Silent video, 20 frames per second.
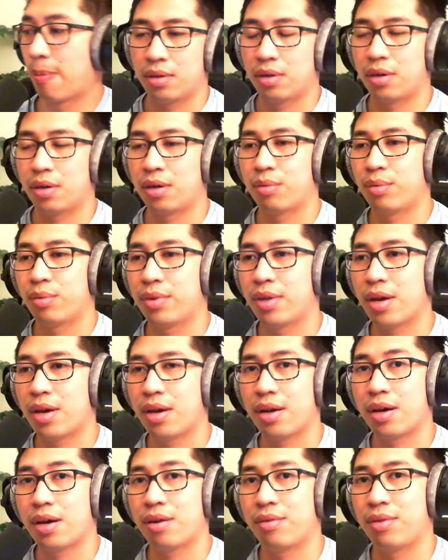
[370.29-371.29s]
All right, with
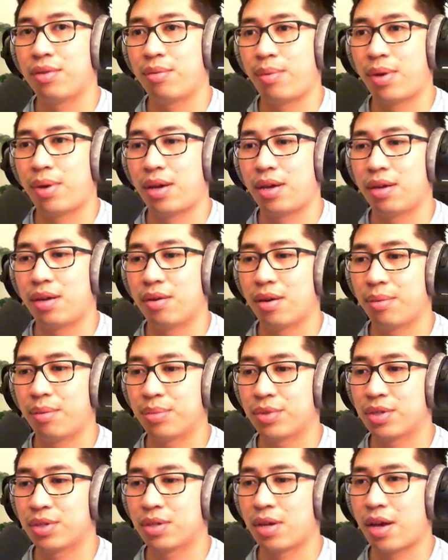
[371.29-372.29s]
that out of the way, I'm
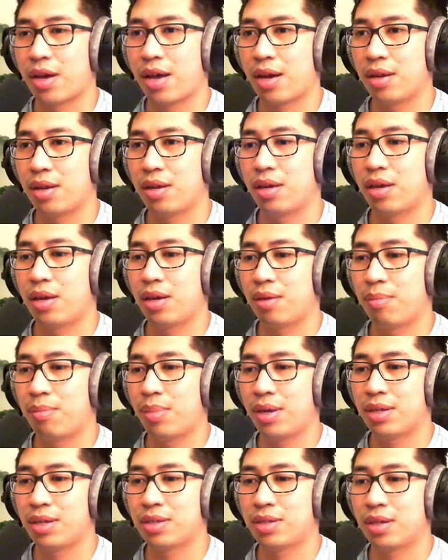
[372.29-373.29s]
just going to add a
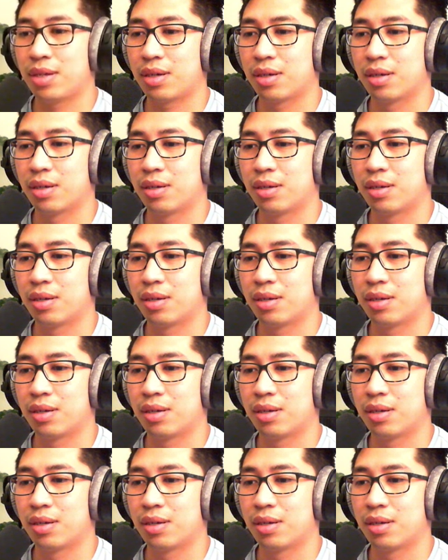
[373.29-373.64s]
basic